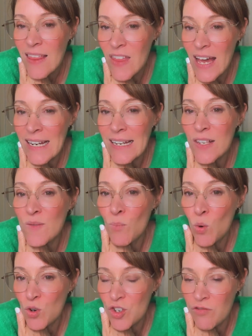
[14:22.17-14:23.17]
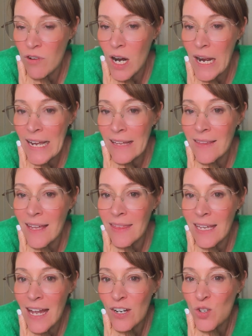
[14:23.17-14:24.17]
that it is more trying
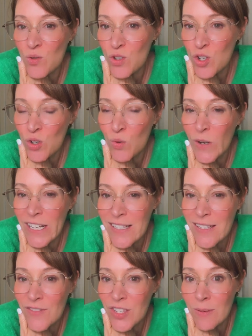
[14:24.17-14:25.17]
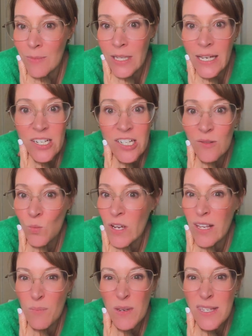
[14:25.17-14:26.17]
than the actual 2 weeks of stimulation
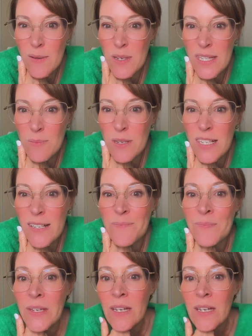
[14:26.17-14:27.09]
where you're busy, busy, busy.